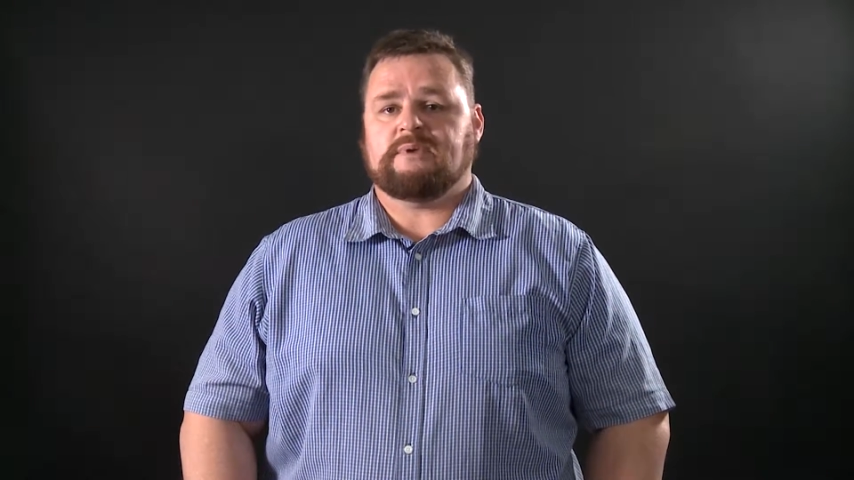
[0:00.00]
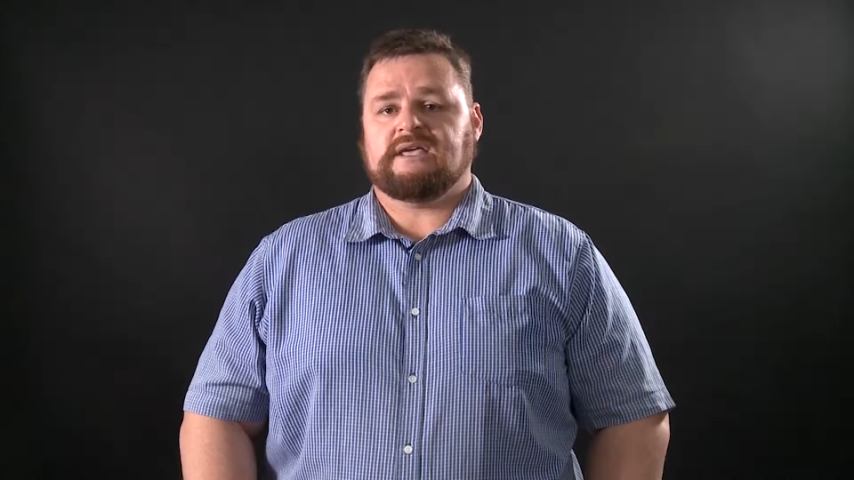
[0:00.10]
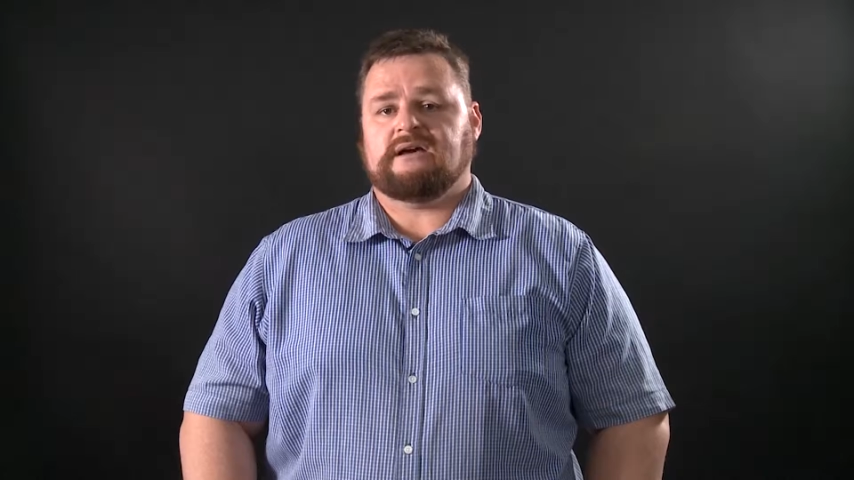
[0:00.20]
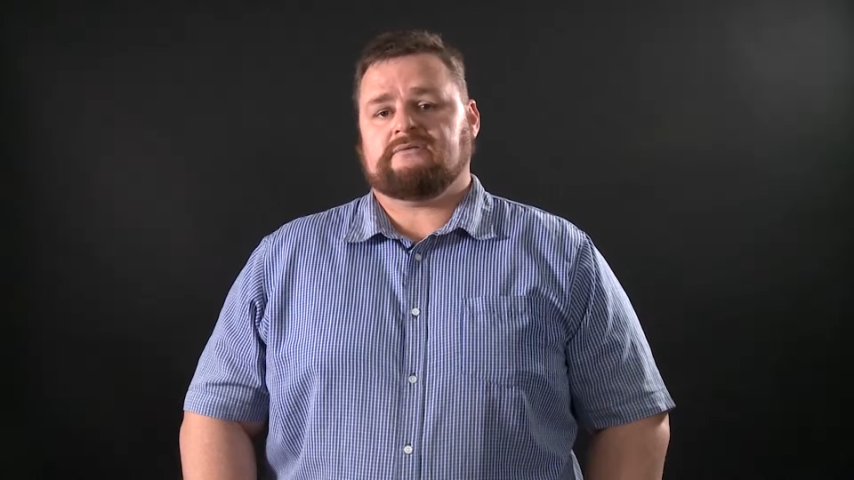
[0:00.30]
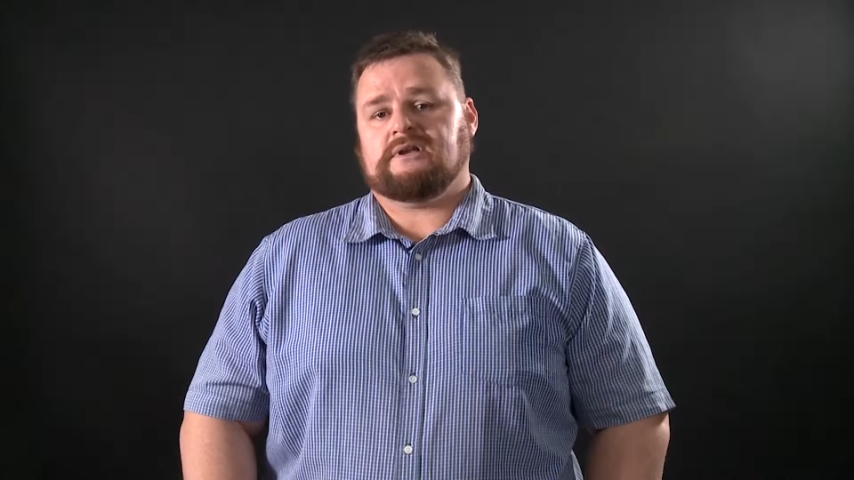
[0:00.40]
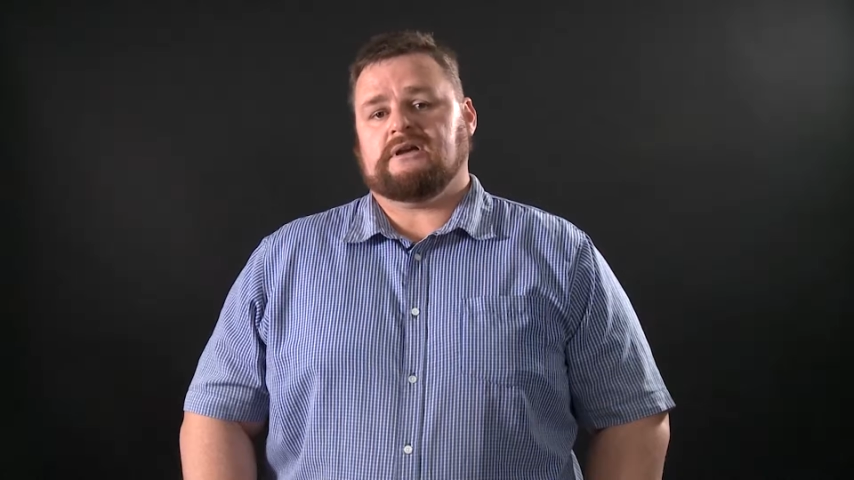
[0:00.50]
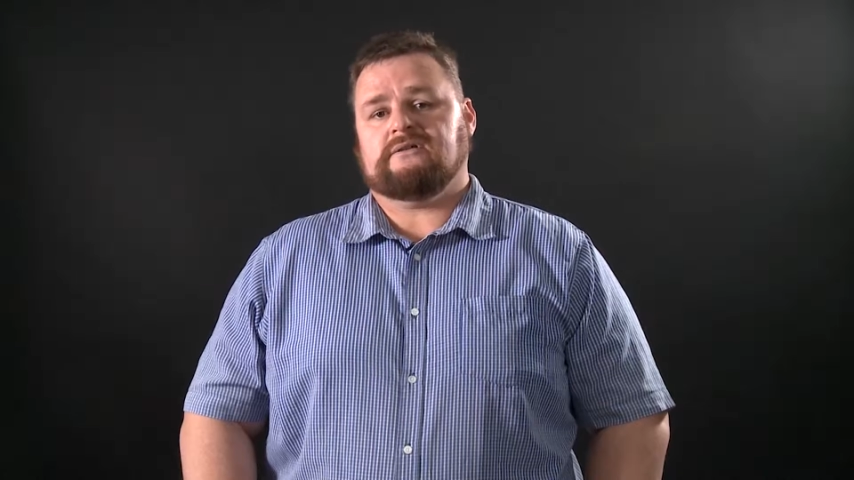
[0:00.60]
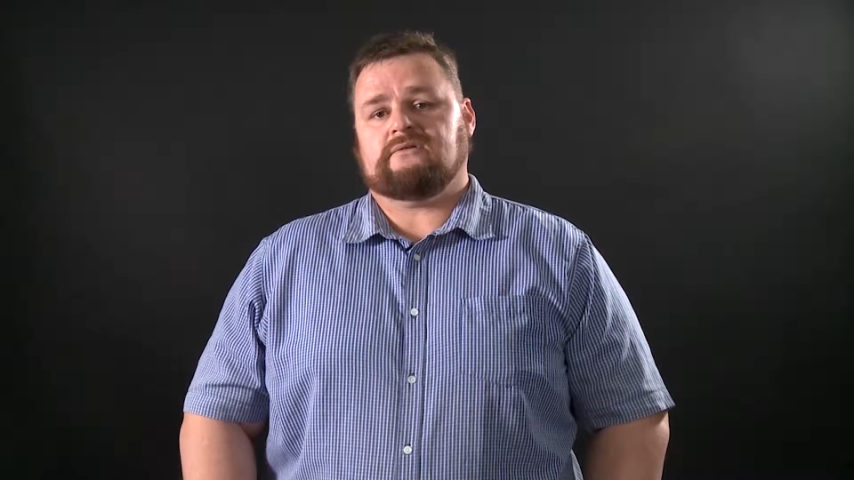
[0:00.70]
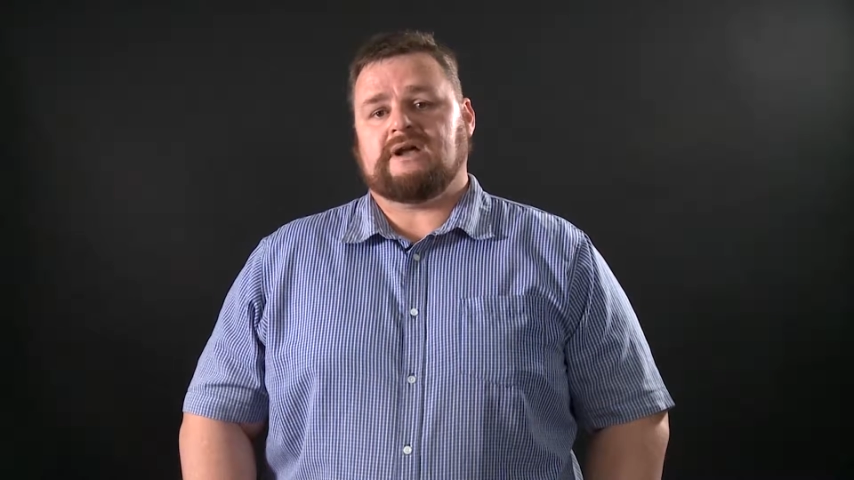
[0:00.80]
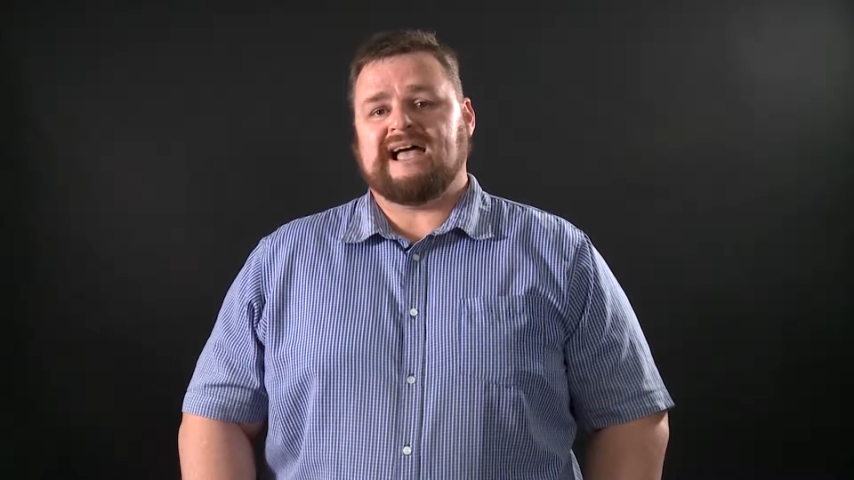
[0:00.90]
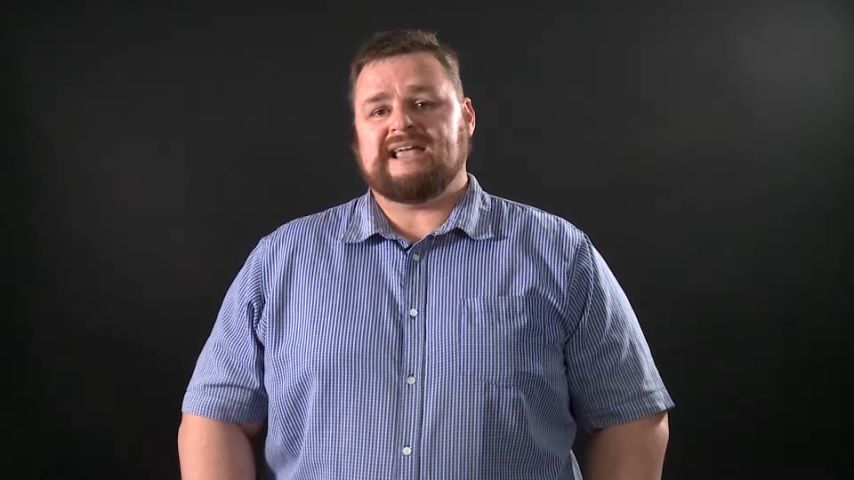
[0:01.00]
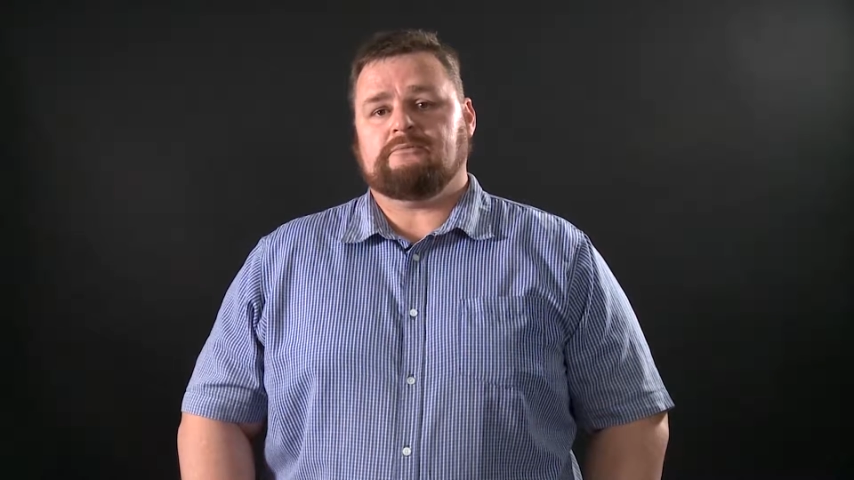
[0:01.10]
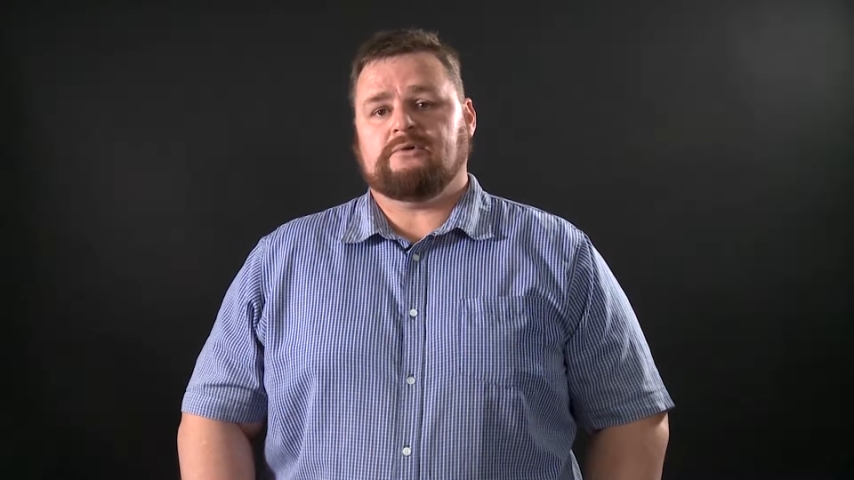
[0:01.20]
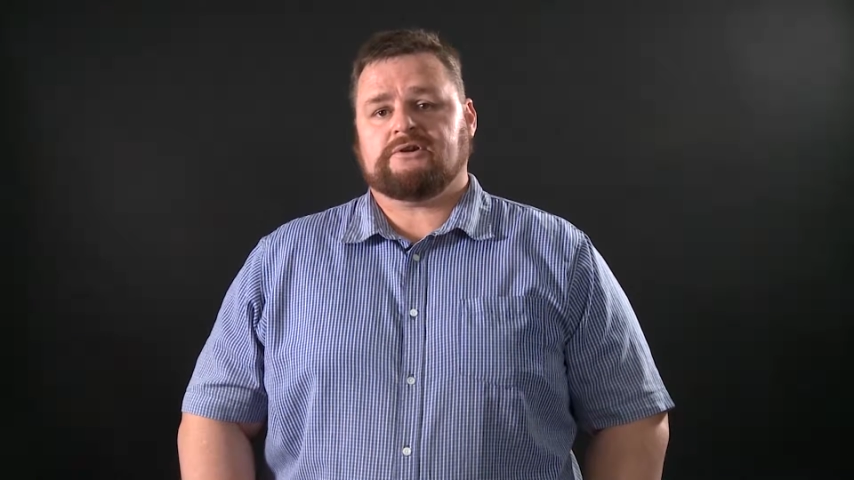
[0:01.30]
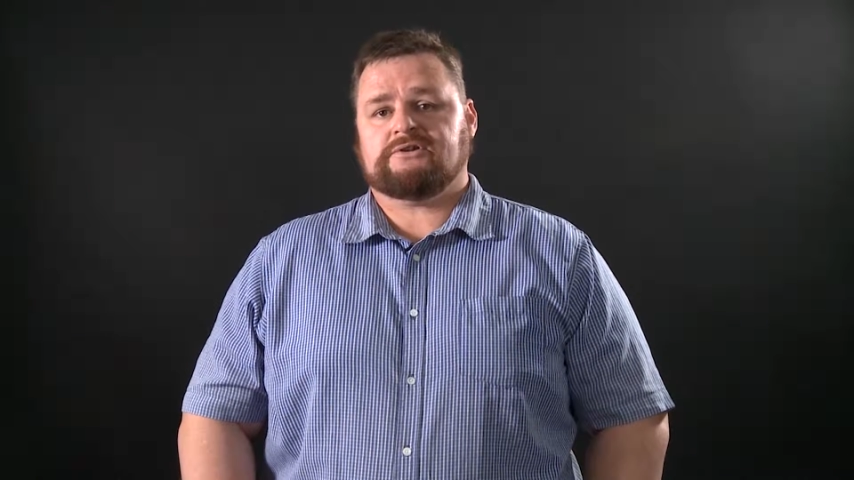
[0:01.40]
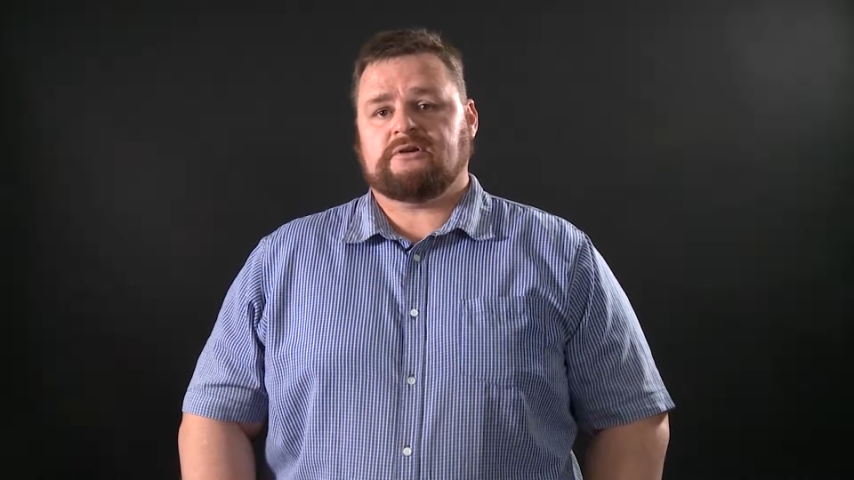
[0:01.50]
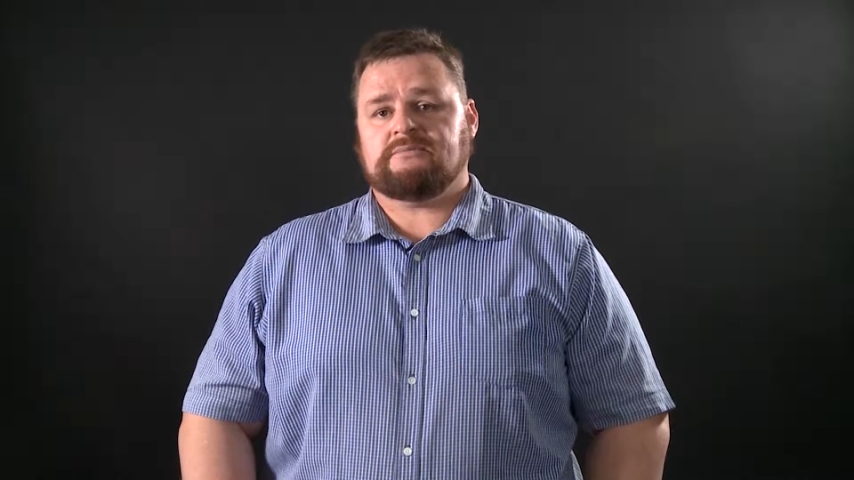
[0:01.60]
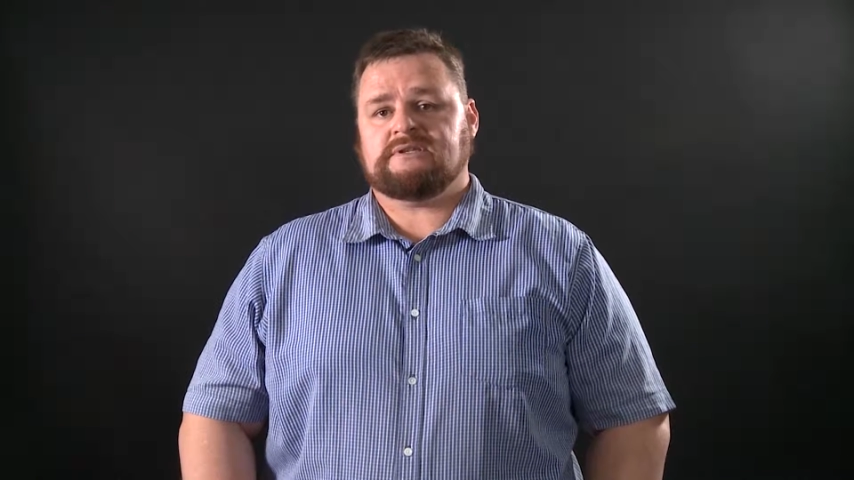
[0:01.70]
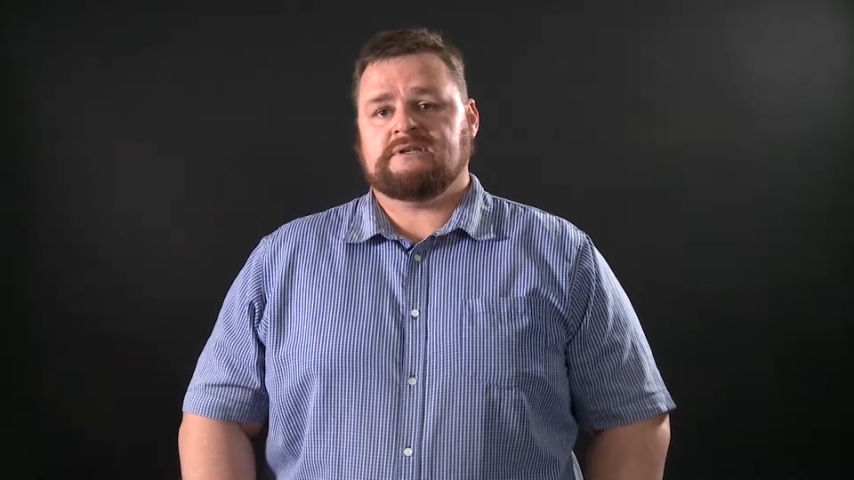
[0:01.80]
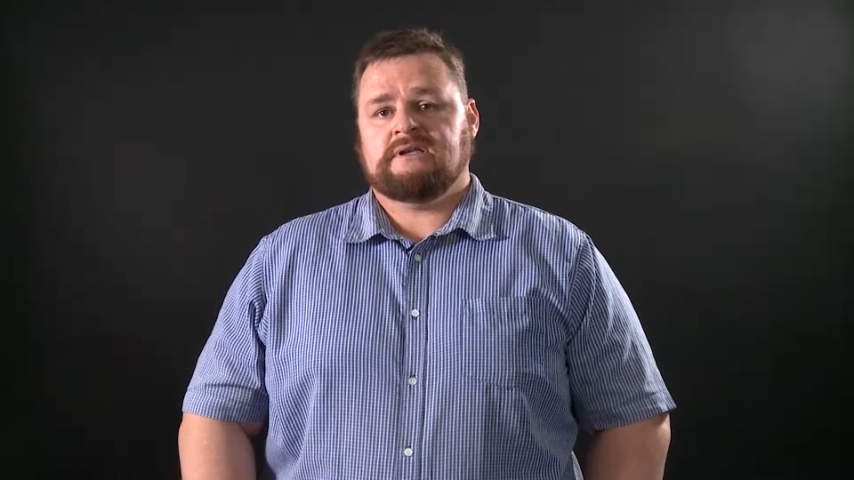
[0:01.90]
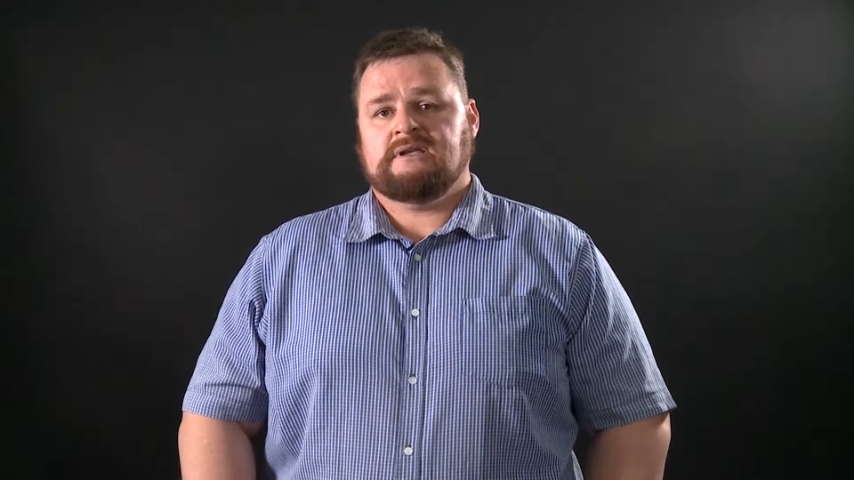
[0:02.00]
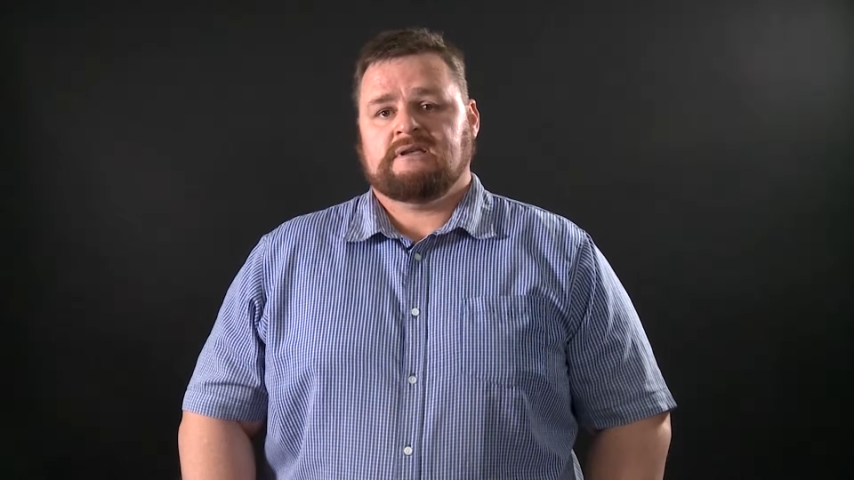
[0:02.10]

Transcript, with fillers: be covering over eight workshops